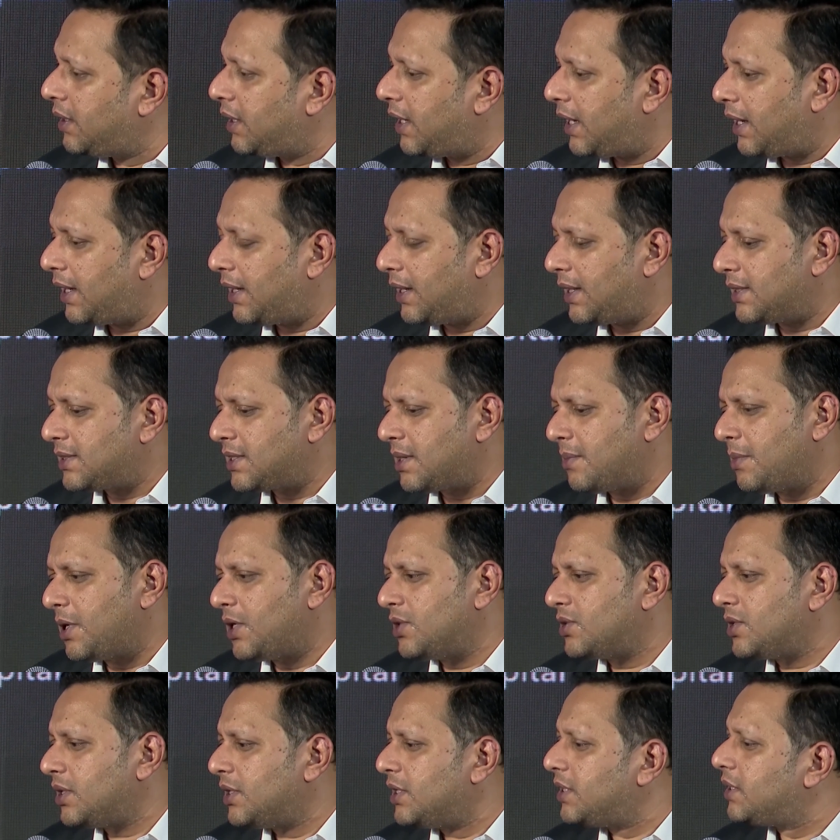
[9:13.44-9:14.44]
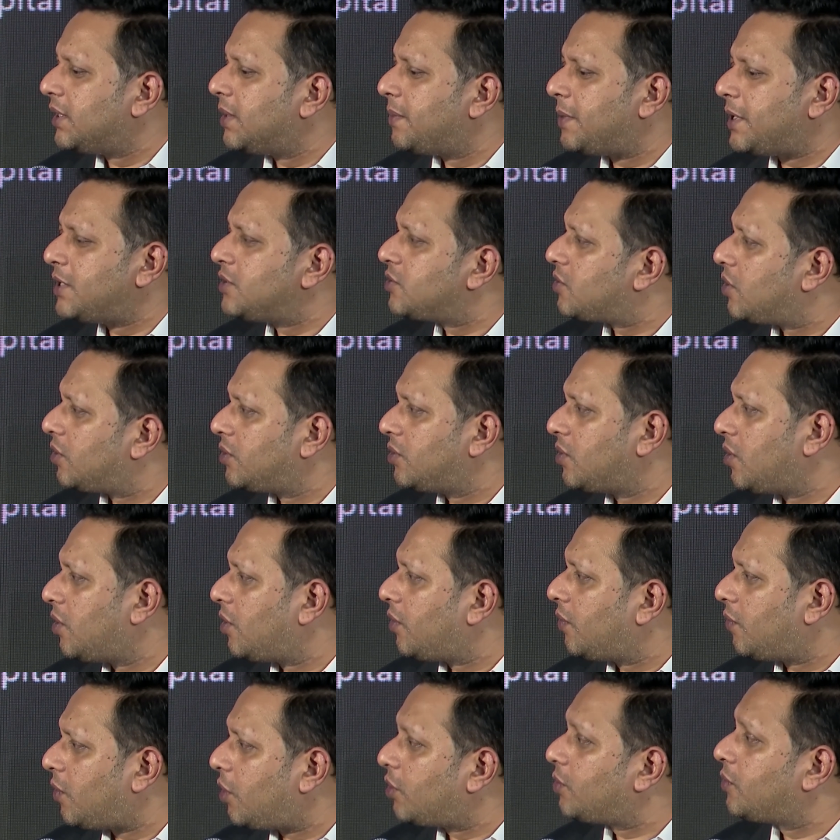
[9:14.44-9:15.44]
as I mentioned, it depends on
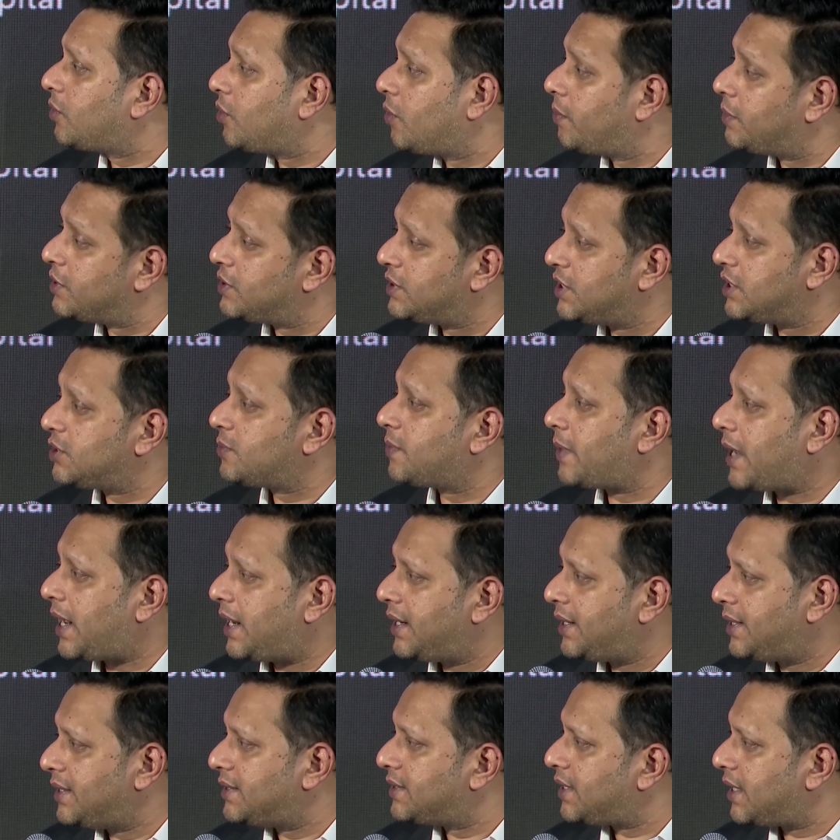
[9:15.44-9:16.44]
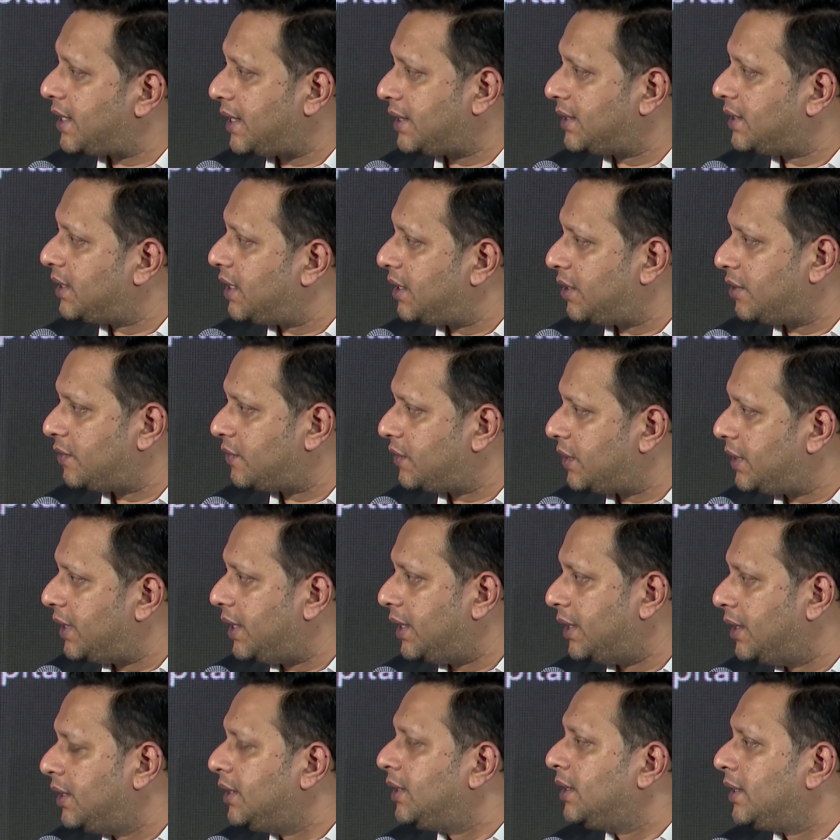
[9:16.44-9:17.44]
what your business priorities are at the end of the
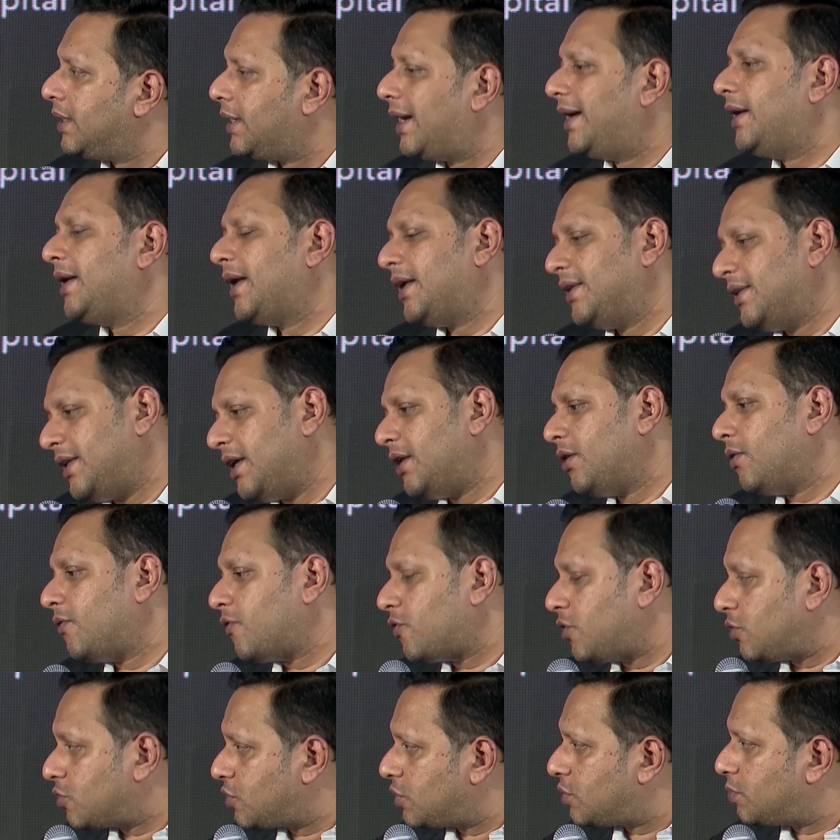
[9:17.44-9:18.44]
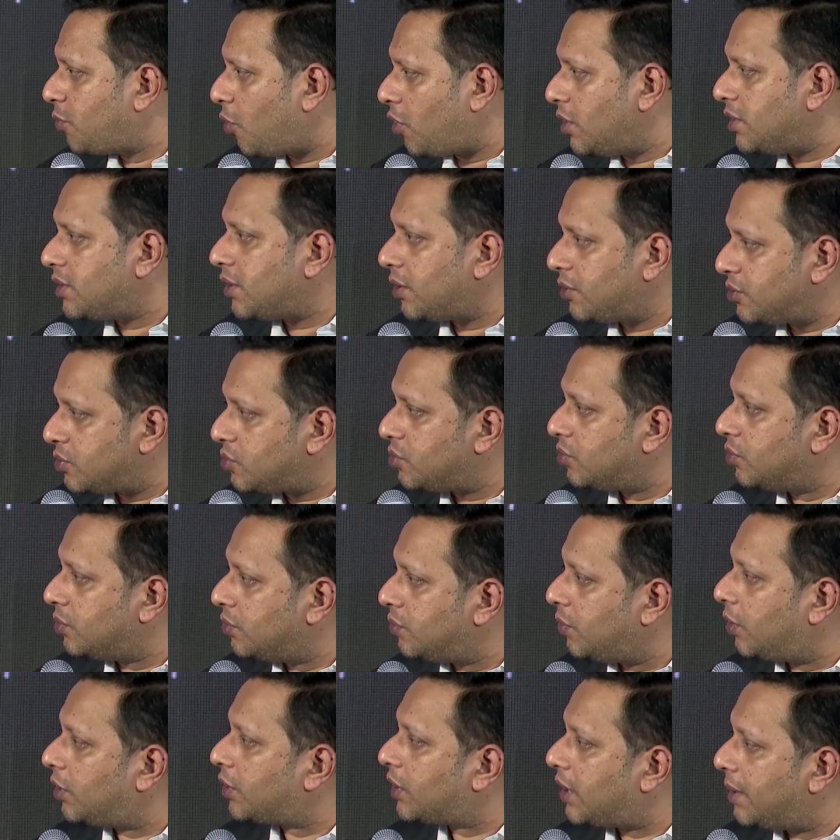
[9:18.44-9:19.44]
day, right? And then, of course, it boils down to
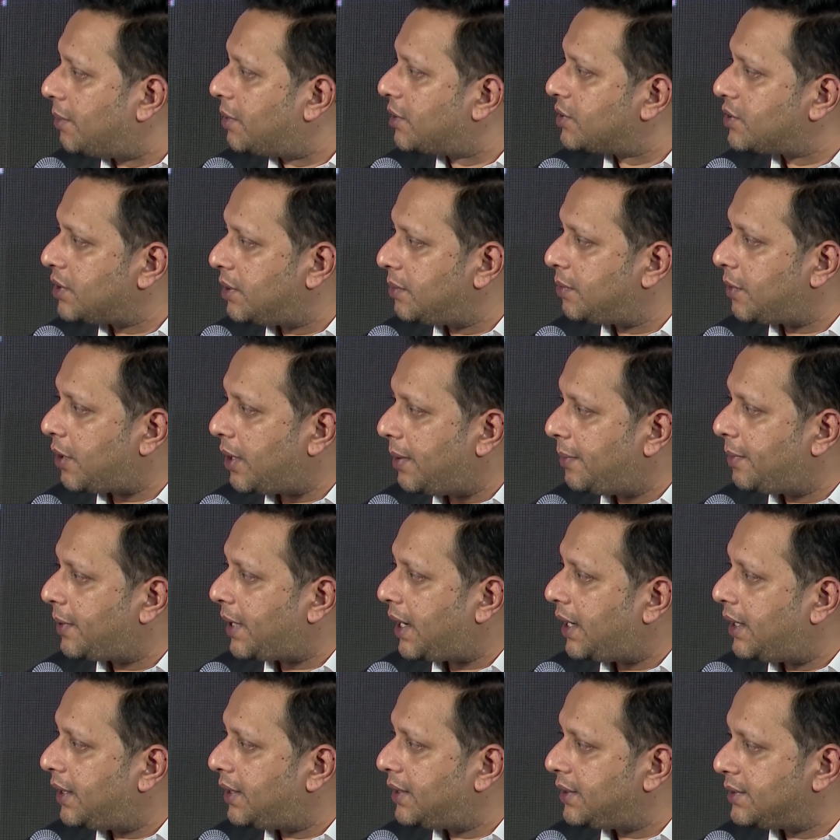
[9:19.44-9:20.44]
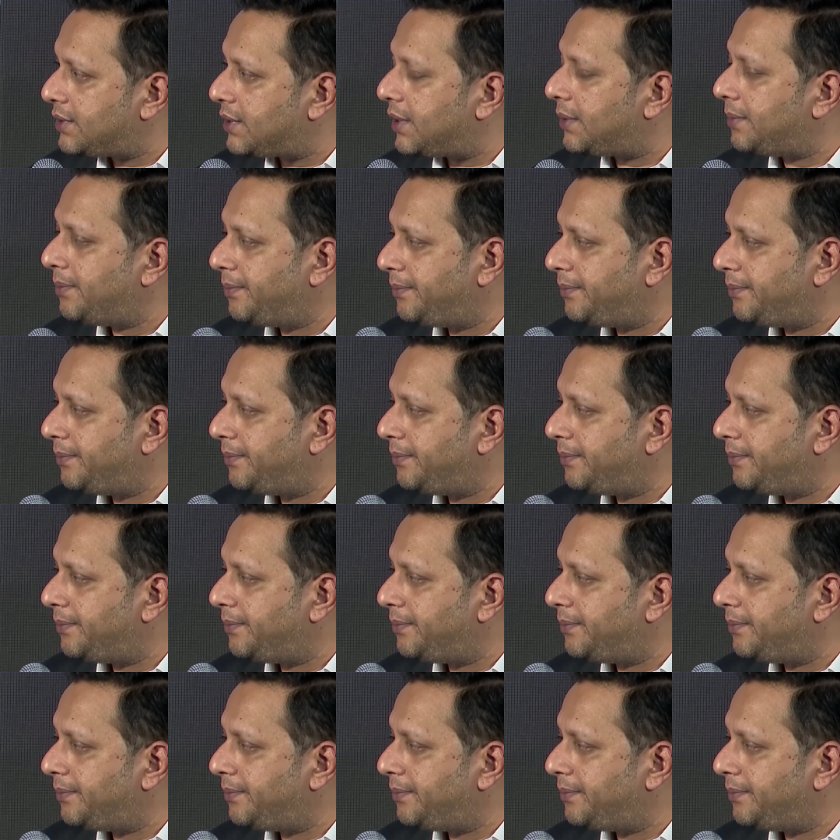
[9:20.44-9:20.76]
what commercial priorities are.